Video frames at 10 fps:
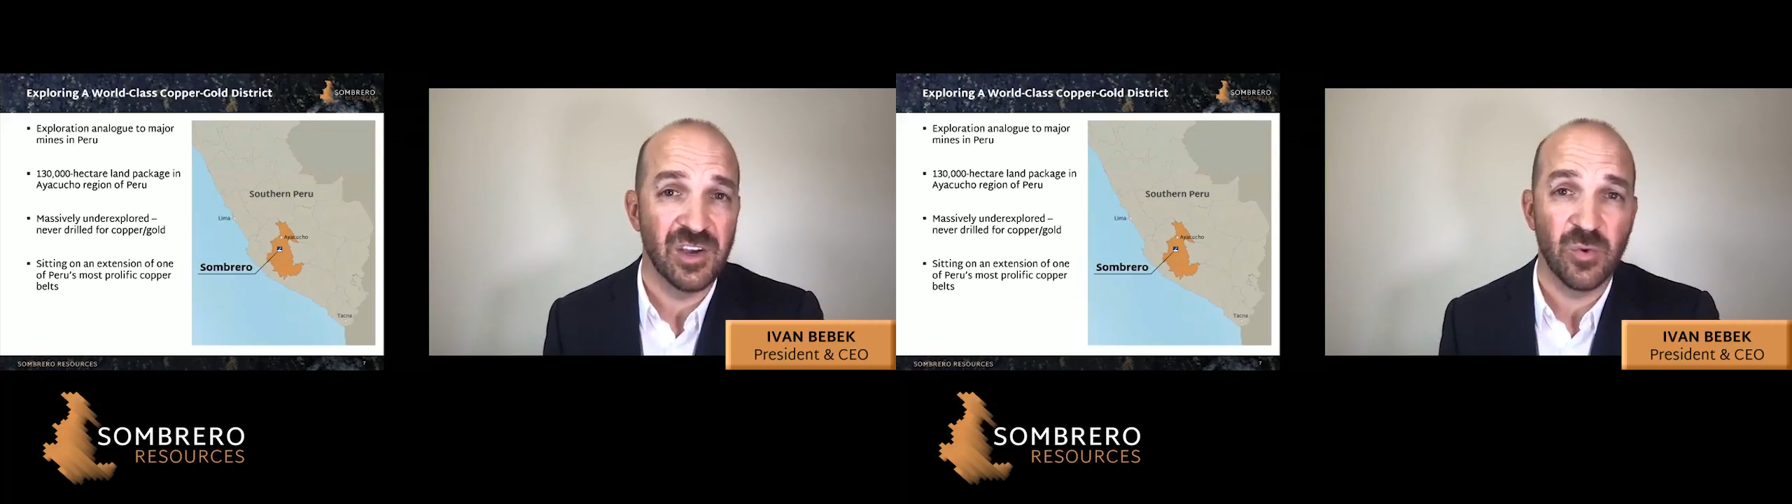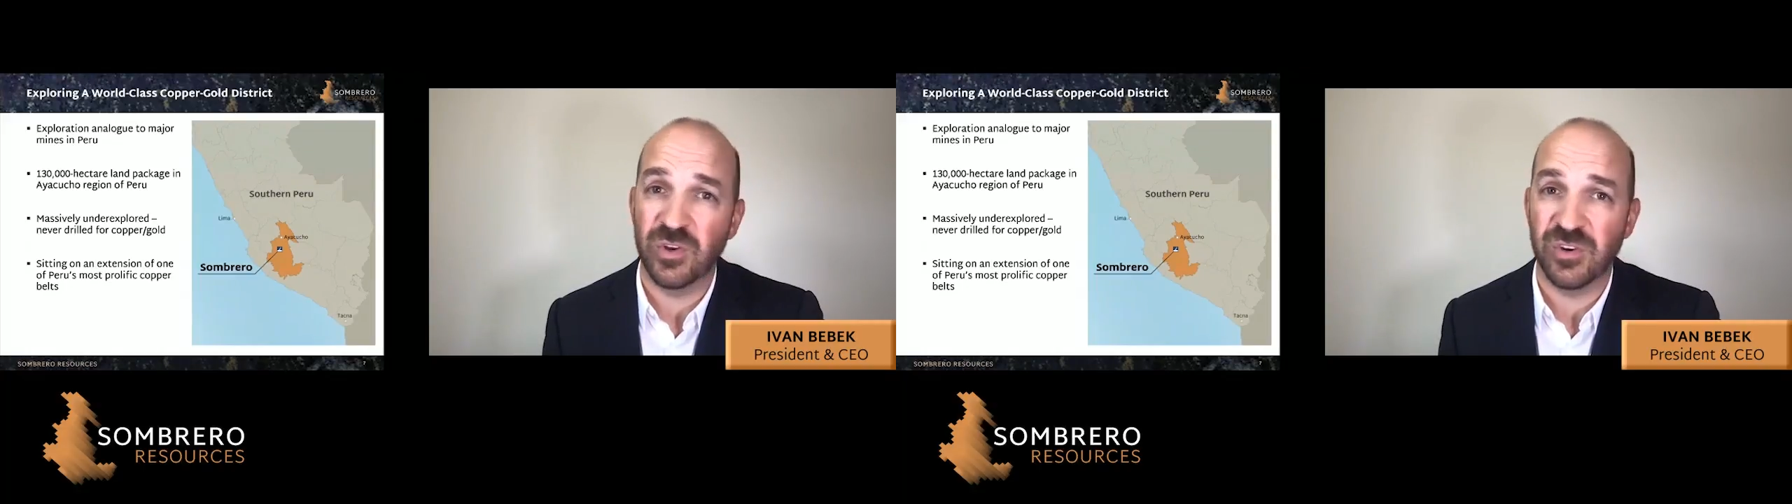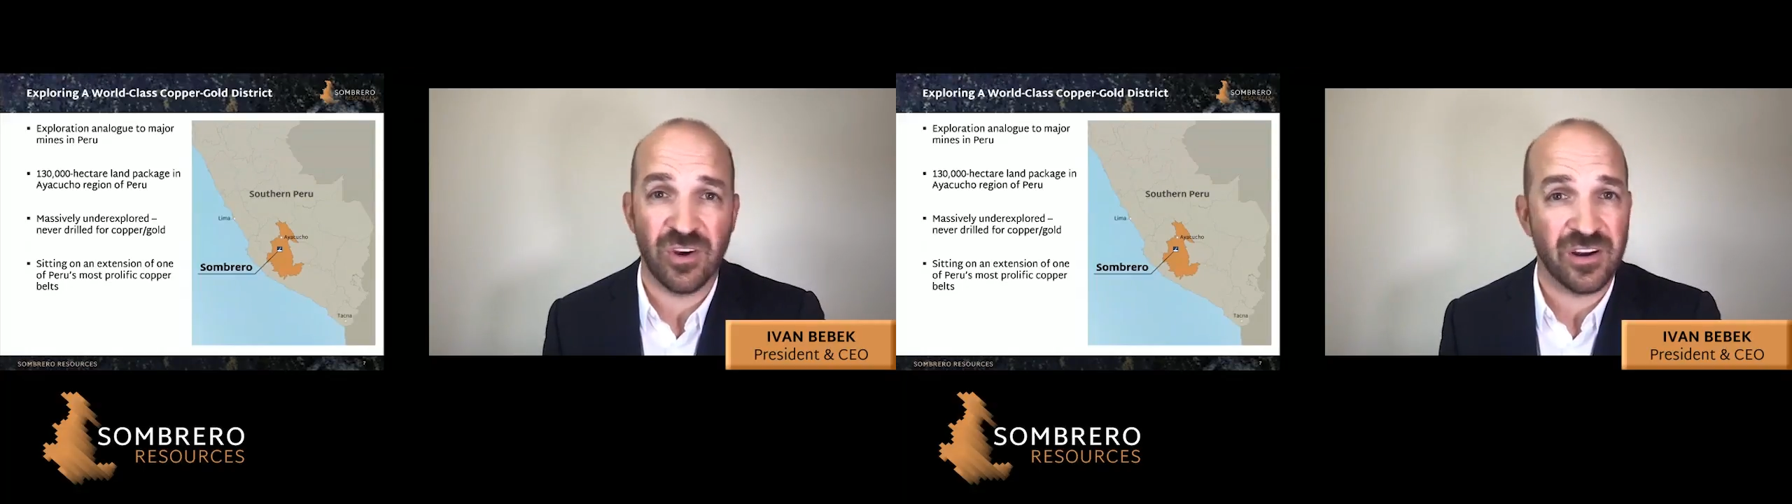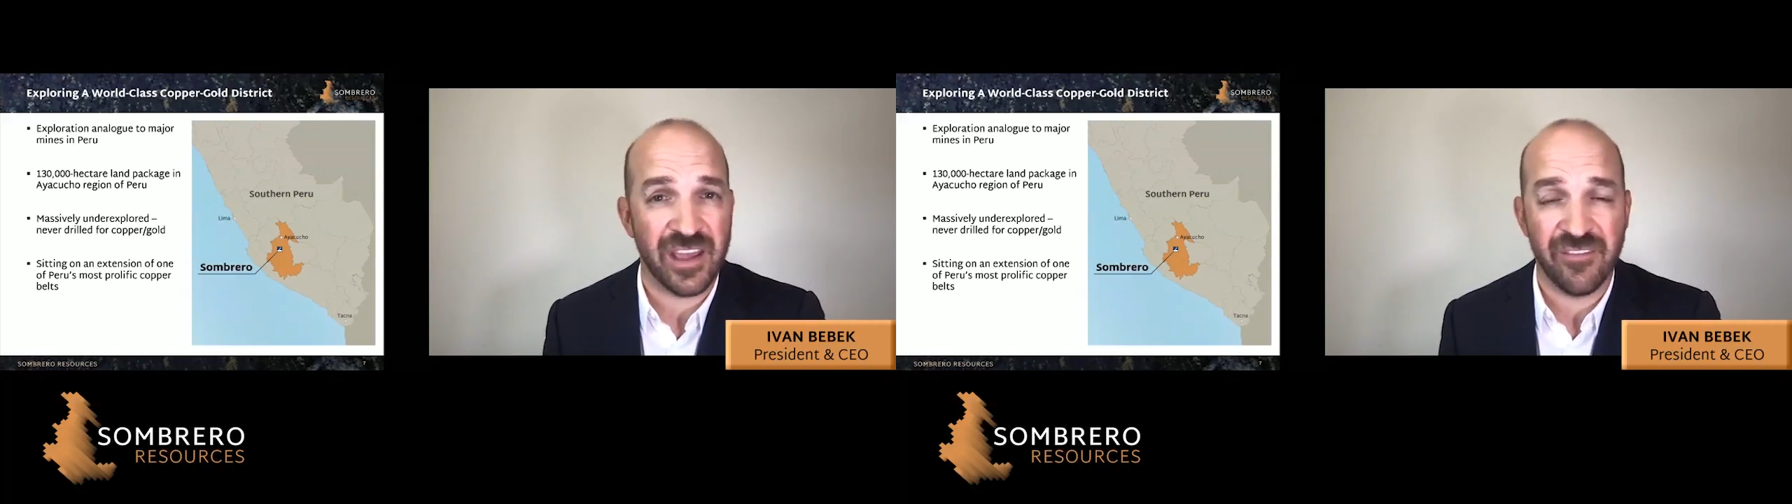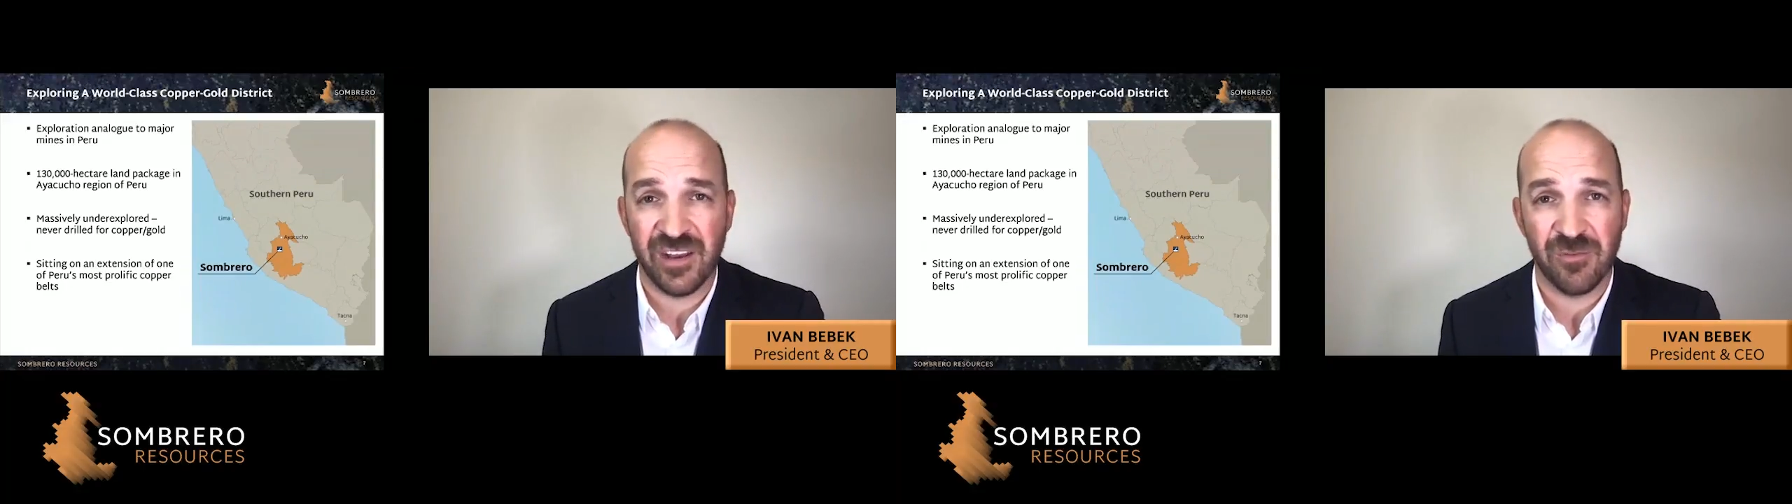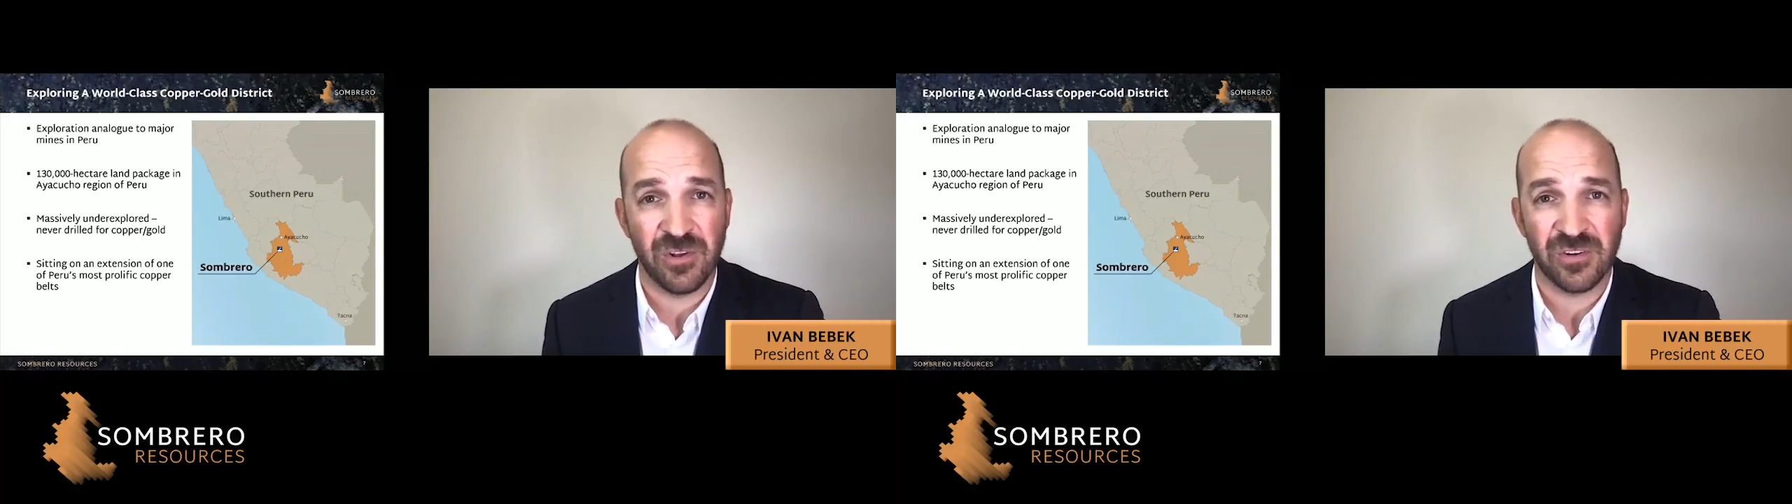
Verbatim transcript: We do not have any real